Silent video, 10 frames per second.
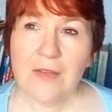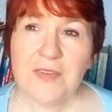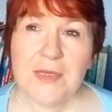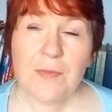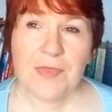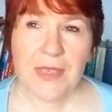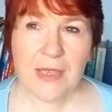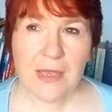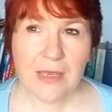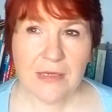If
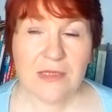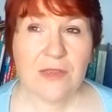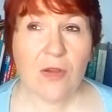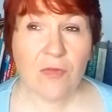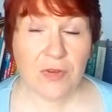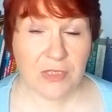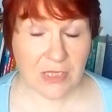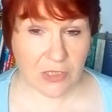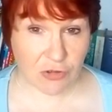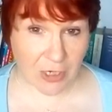something is
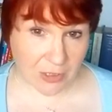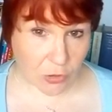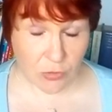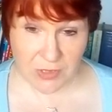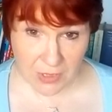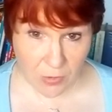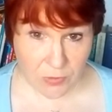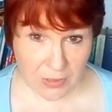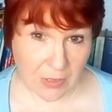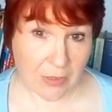solvent extracted or
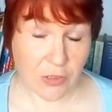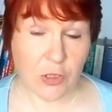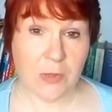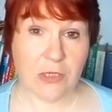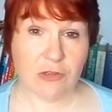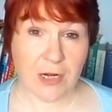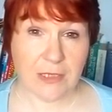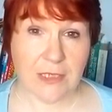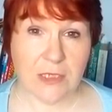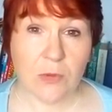CO2
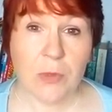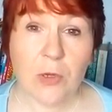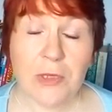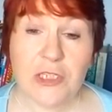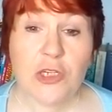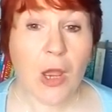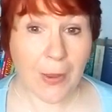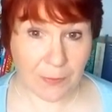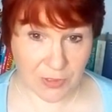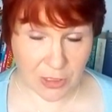extracted, we call it an
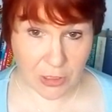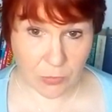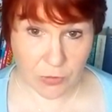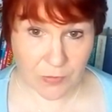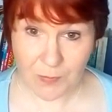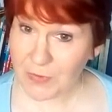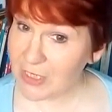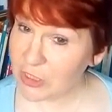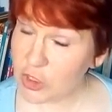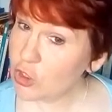absolute.
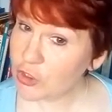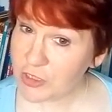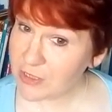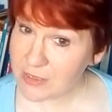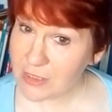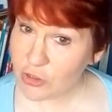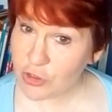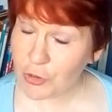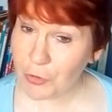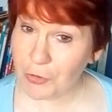It's not an
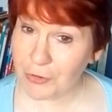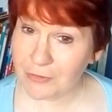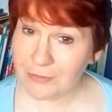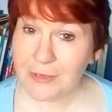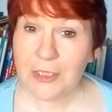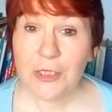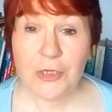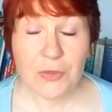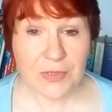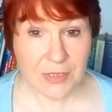essential oil,
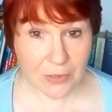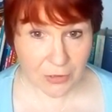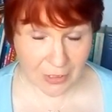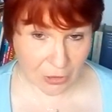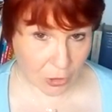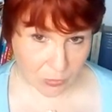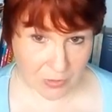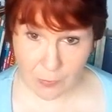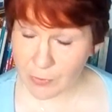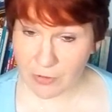you still can
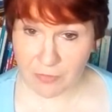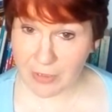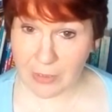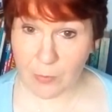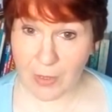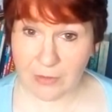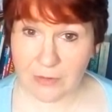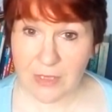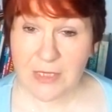use it perfectly well.